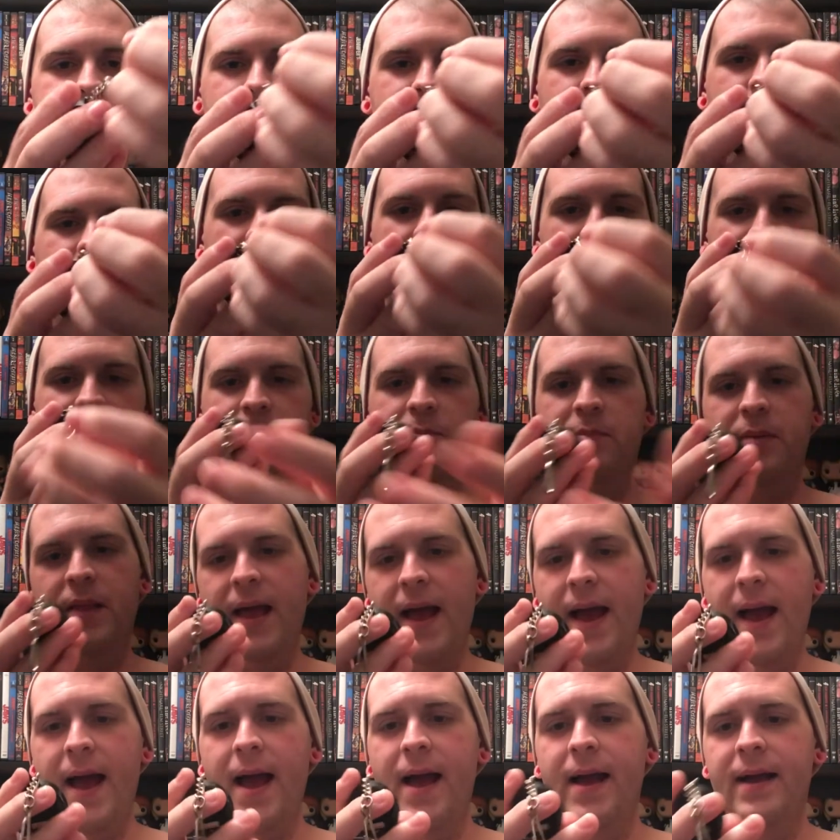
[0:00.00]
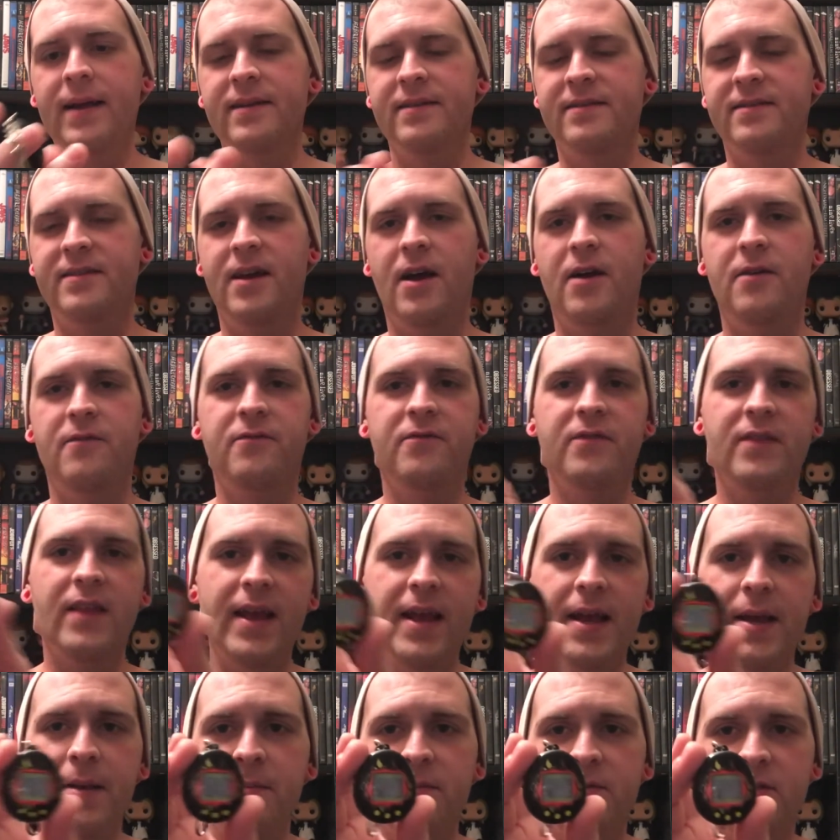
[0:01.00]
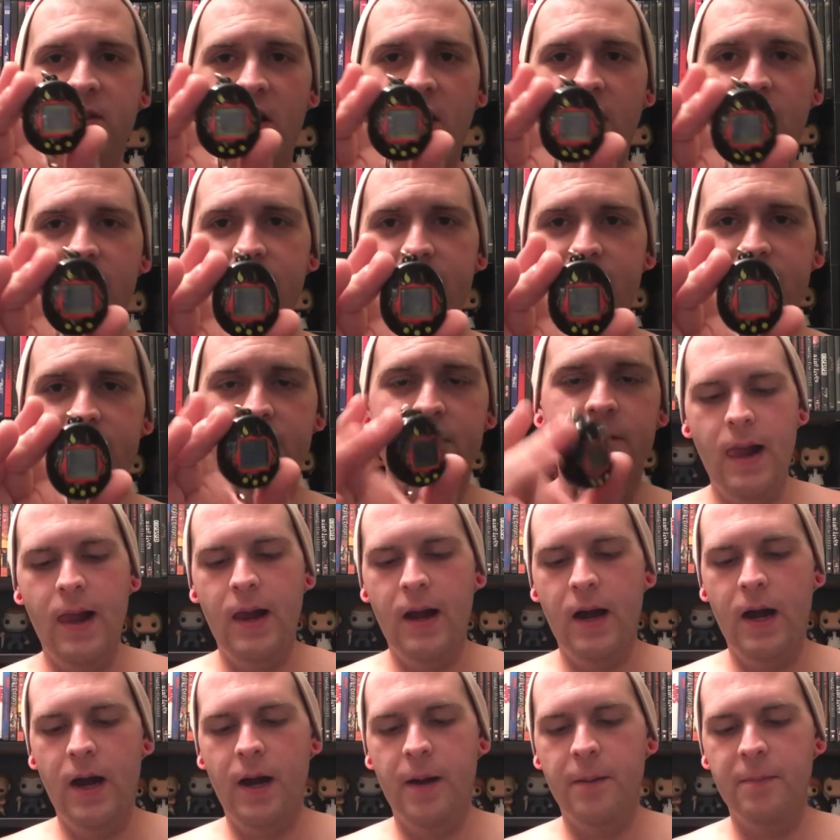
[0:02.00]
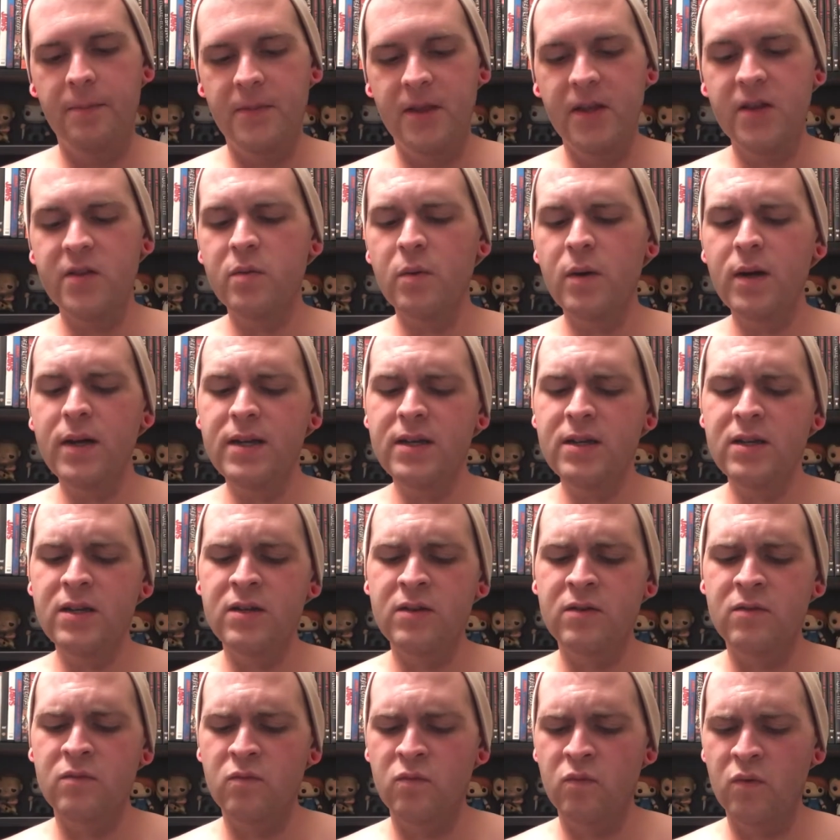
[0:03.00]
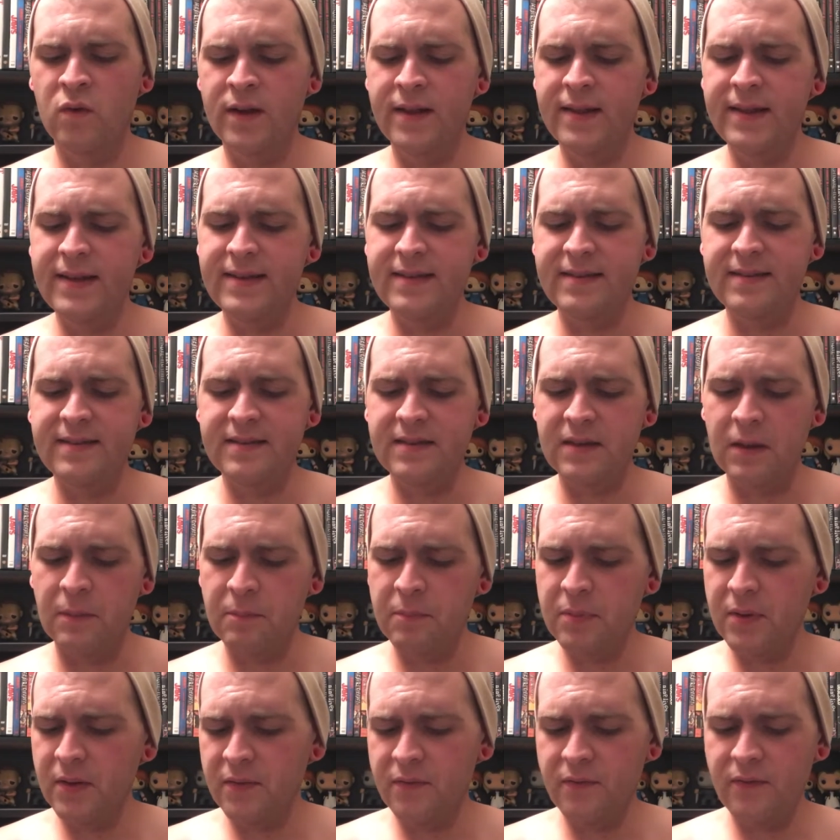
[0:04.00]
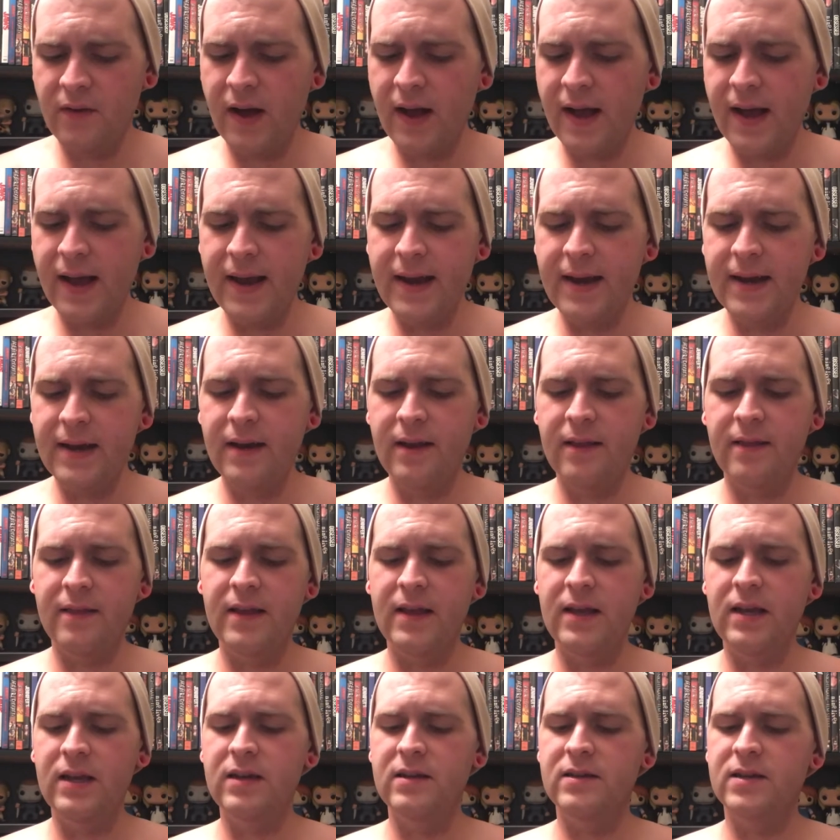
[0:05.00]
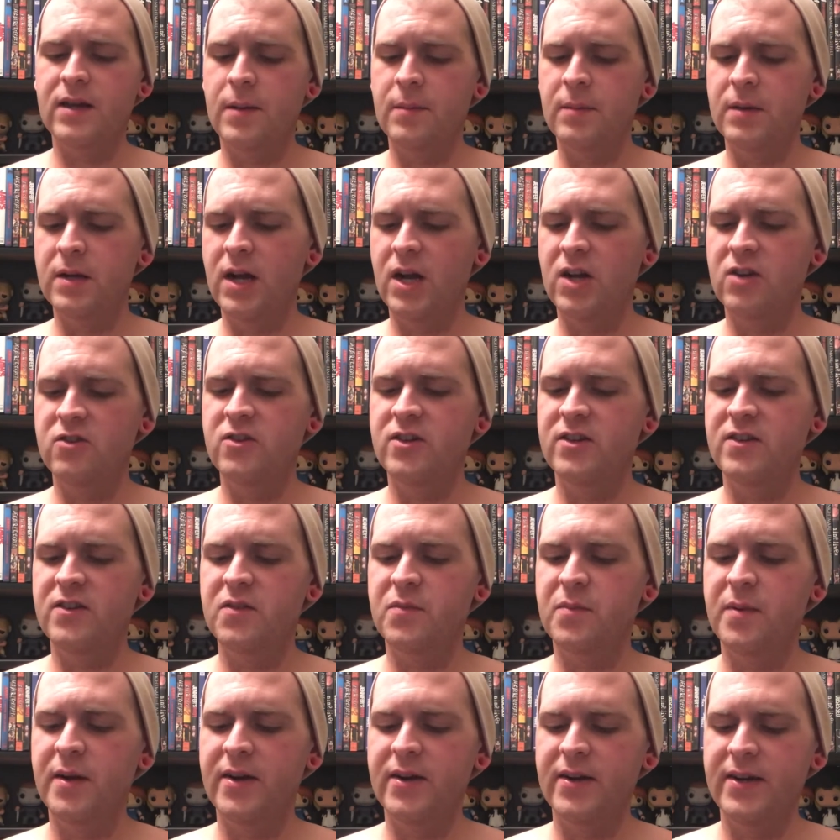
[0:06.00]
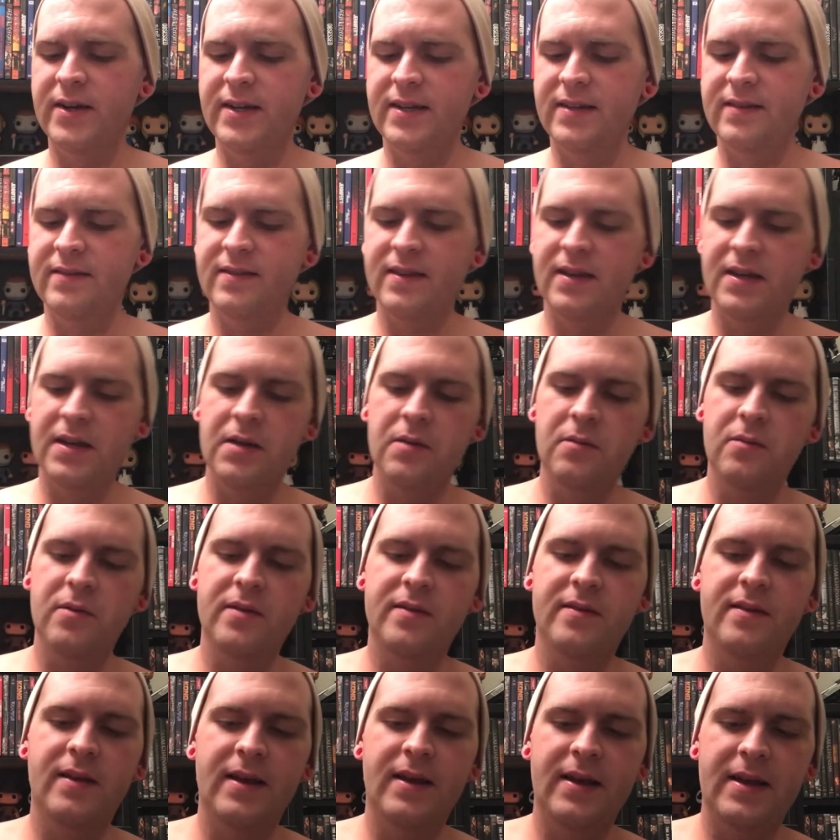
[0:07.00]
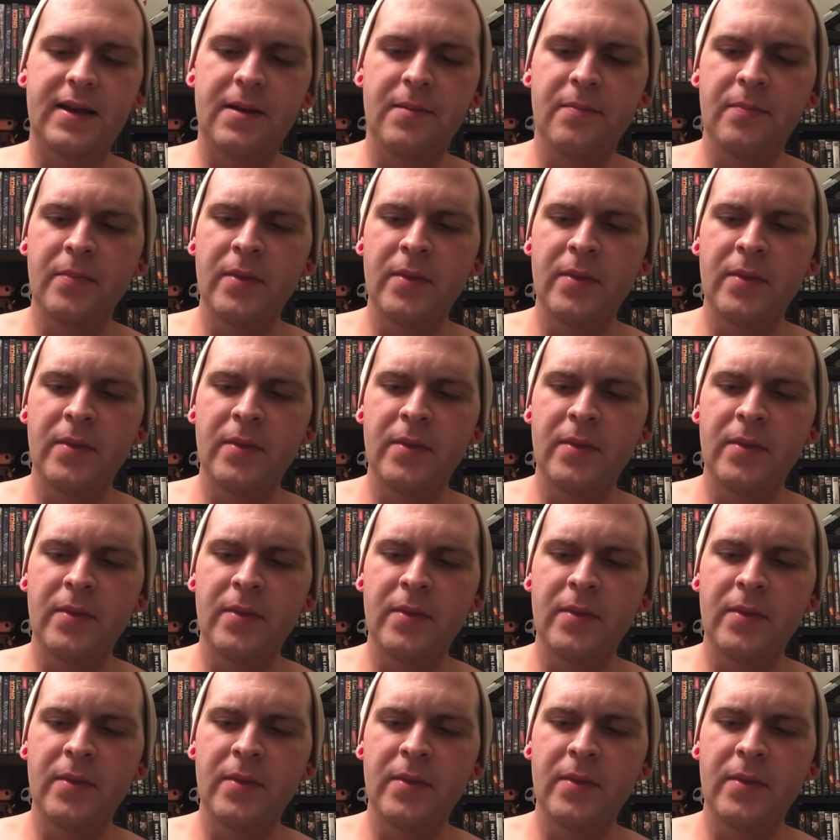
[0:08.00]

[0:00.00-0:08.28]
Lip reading: you know, it's black, it's got flames on it. This one really simplified the Tamagotchi experience. Like, it was like,